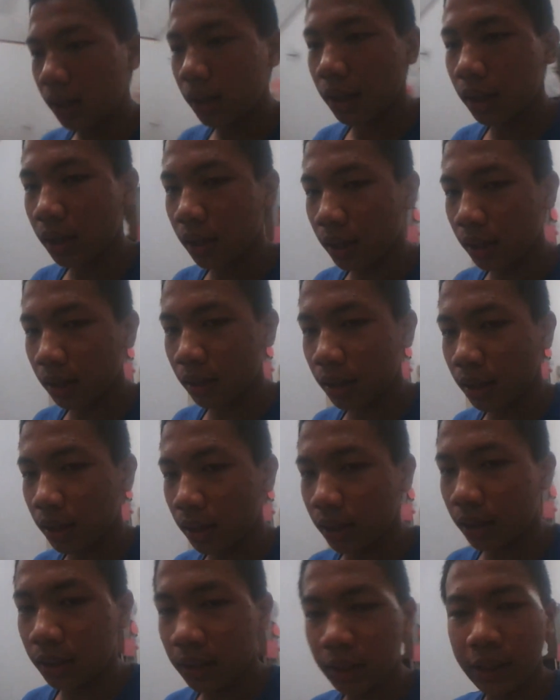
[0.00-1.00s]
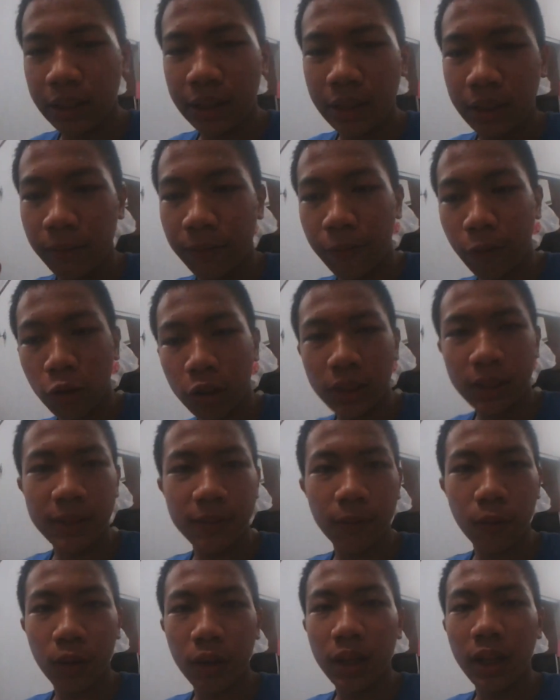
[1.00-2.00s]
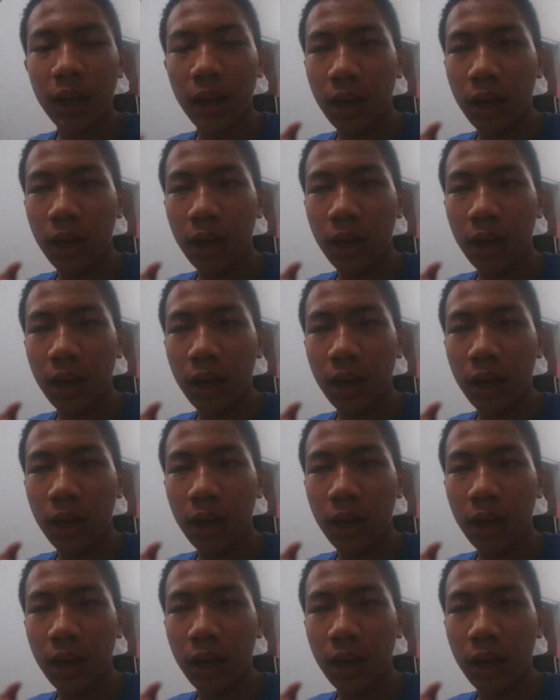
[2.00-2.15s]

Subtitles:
the voice for it.